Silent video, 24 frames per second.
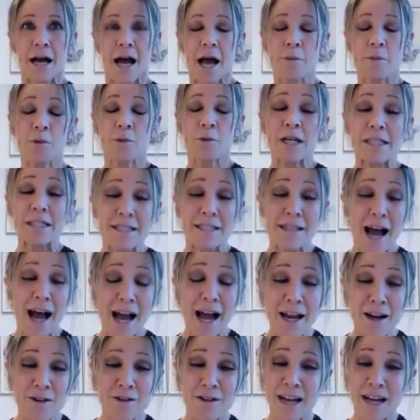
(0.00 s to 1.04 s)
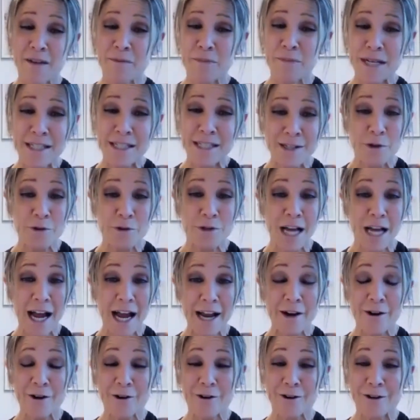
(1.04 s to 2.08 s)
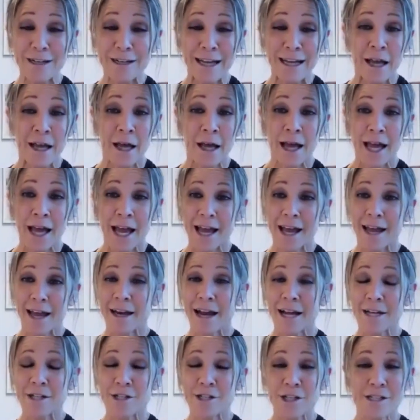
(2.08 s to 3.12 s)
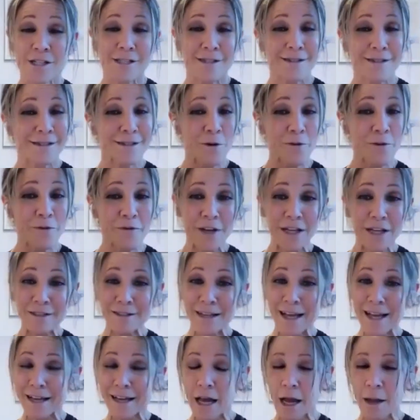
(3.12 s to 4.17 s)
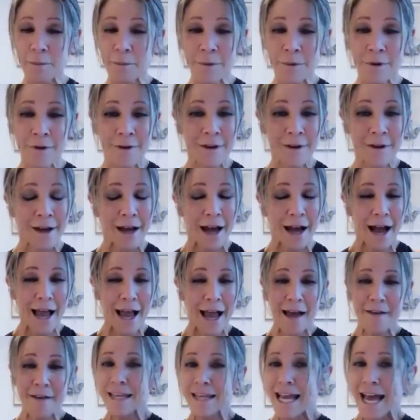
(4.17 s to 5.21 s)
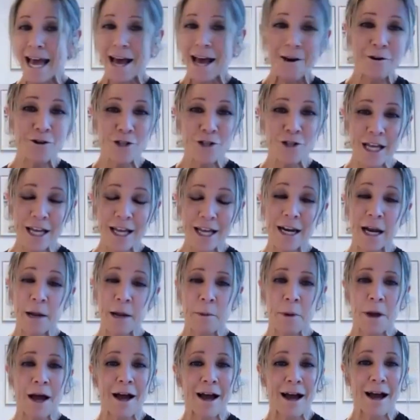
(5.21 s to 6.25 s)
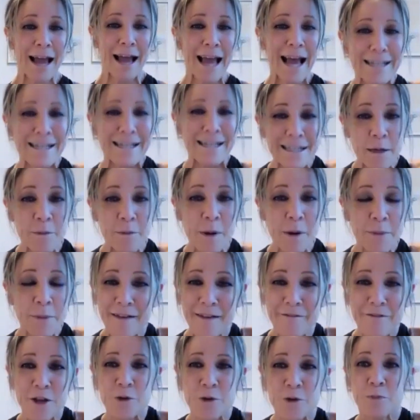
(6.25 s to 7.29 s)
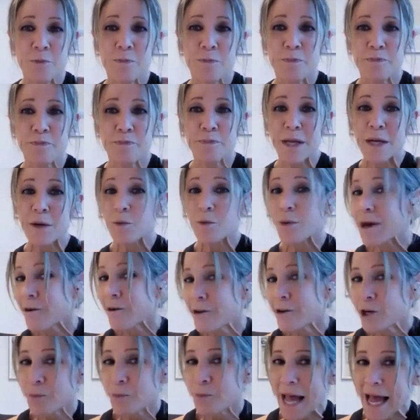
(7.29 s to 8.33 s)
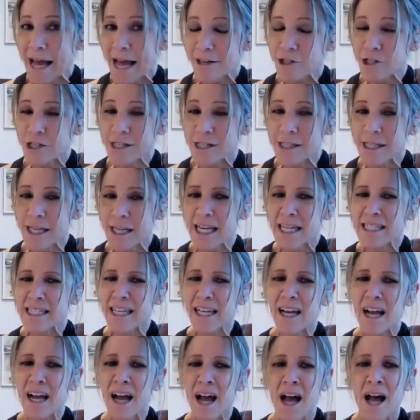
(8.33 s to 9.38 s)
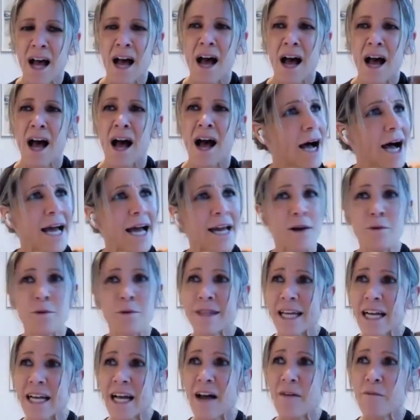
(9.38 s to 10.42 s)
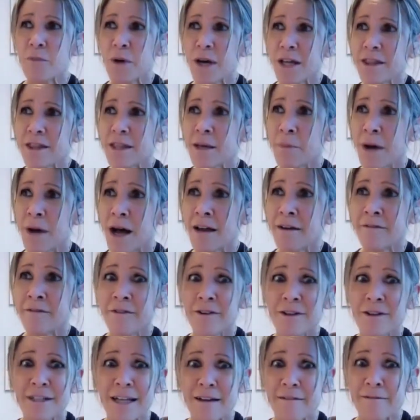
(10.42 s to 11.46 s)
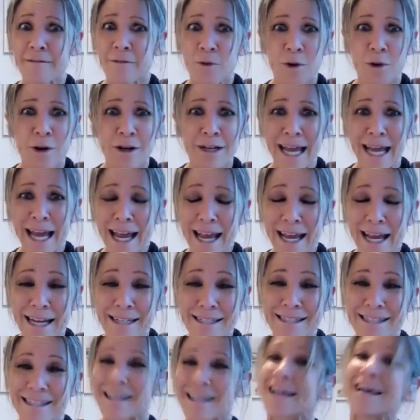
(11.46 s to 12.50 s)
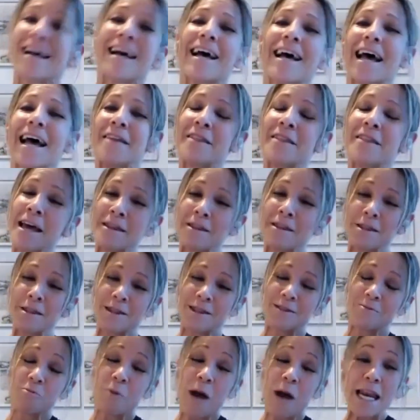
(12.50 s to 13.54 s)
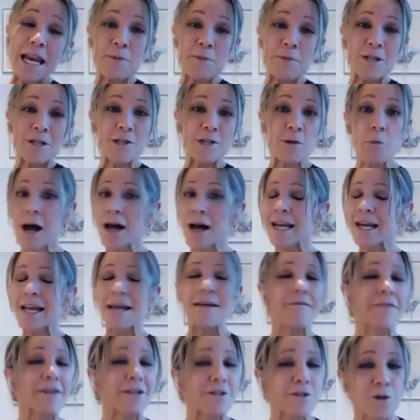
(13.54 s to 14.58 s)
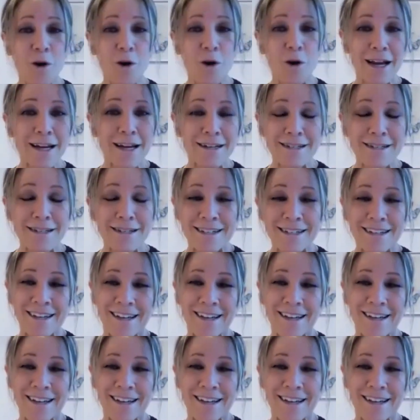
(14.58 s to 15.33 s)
I'm really tired and I've been so tired and I just don't feel like I have the energy. And I ask him, have you been wearing your patches? And he's like, I don't think I put them on for like 4 days. And then when he puts them on, he feels great.